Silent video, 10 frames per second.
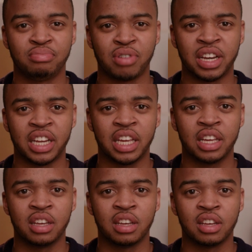brandy
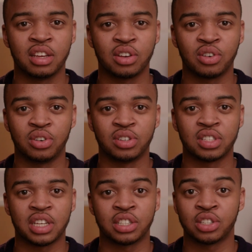
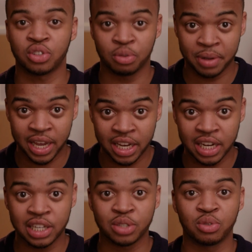because I just got paid
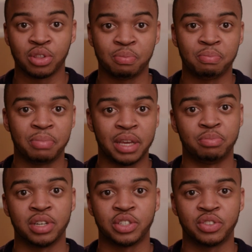and that's what the big
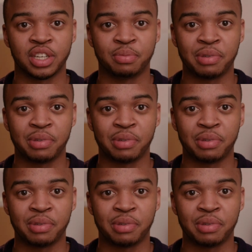boys drink